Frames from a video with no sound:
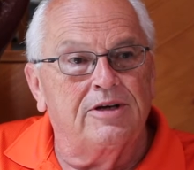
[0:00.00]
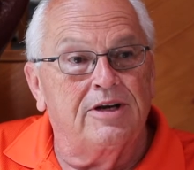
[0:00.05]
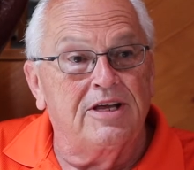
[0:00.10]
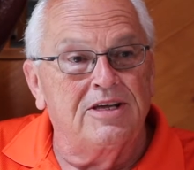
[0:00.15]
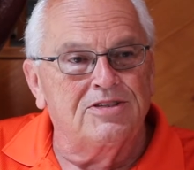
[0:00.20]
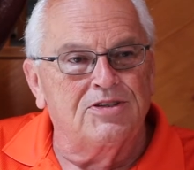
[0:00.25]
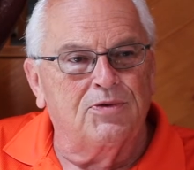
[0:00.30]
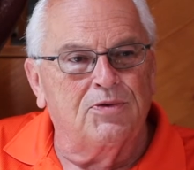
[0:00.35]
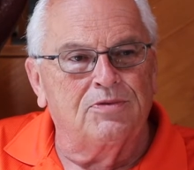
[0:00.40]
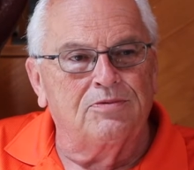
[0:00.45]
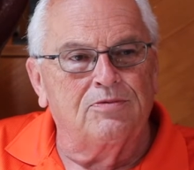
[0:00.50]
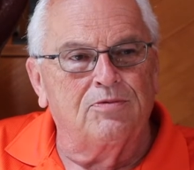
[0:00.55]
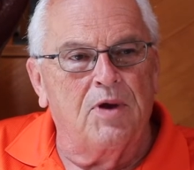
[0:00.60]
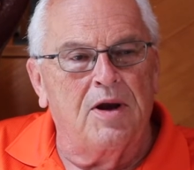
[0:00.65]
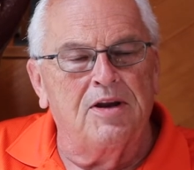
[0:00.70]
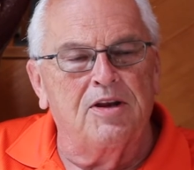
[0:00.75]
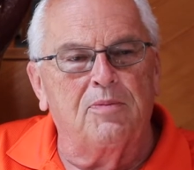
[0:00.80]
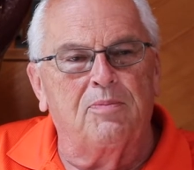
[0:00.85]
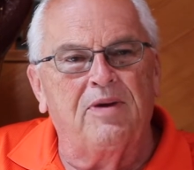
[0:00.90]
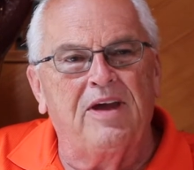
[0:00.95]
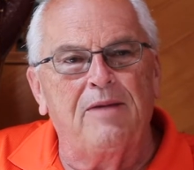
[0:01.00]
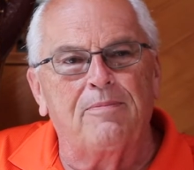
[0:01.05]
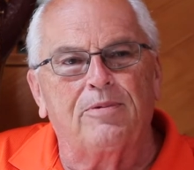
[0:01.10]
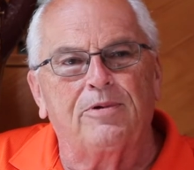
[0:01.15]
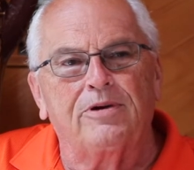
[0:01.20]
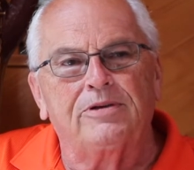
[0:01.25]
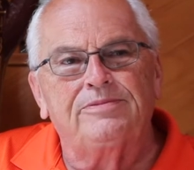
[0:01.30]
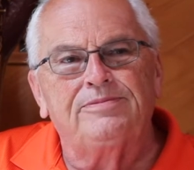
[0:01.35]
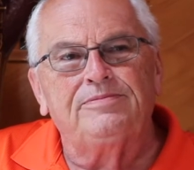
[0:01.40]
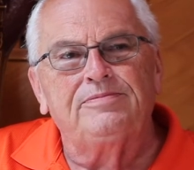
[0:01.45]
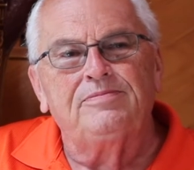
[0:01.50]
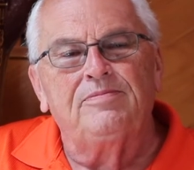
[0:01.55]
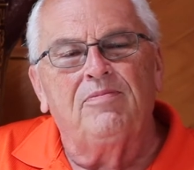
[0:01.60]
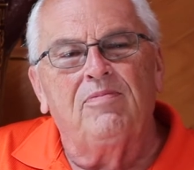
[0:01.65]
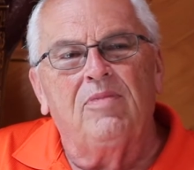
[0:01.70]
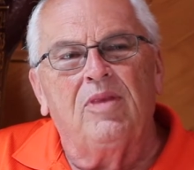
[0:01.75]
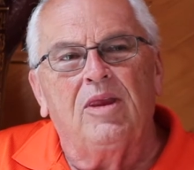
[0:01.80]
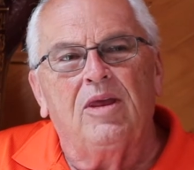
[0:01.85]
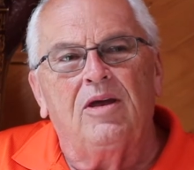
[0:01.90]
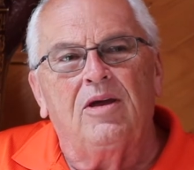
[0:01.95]
and he's running the paper.
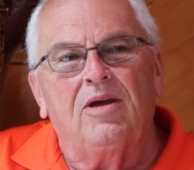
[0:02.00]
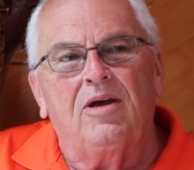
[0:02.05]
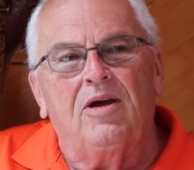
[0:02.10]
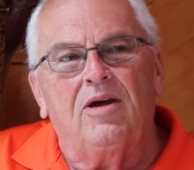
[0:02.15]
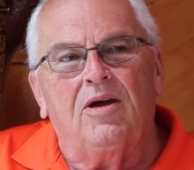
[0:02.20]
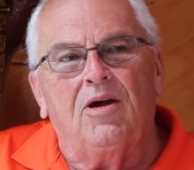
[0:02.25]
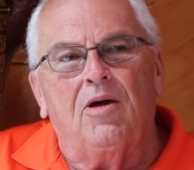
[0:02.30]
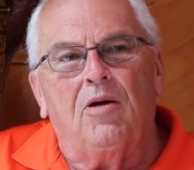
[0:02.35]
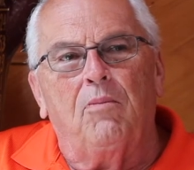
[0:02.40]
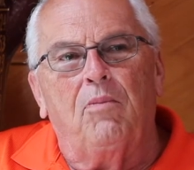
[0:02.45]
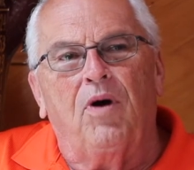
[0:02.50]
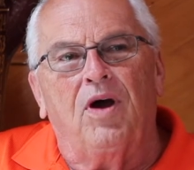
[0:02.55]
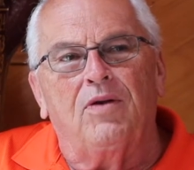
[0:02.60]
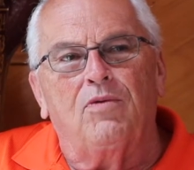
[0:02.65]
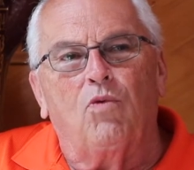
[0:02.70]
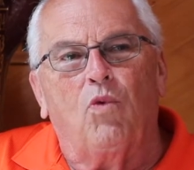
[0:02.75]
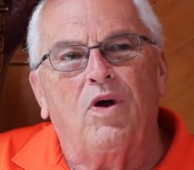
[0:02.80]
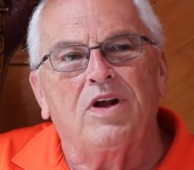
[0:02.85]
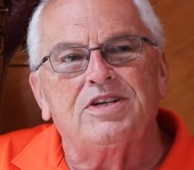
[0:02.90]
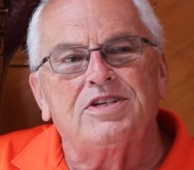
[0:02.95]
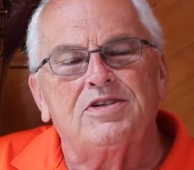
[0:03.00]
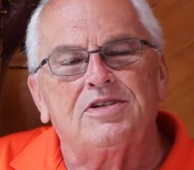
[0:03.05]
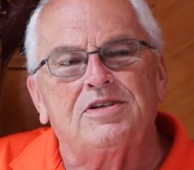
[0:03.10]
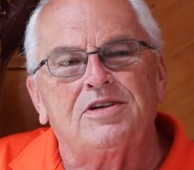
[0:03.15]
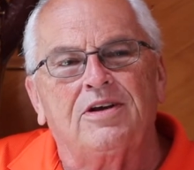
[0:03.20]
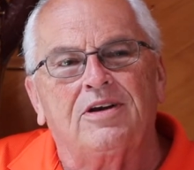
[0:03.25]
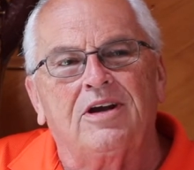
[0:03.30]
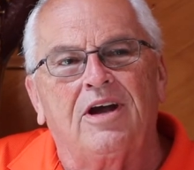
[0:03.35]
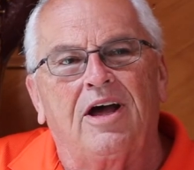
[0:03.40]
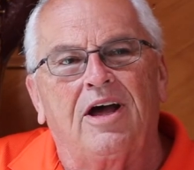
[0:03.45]
But once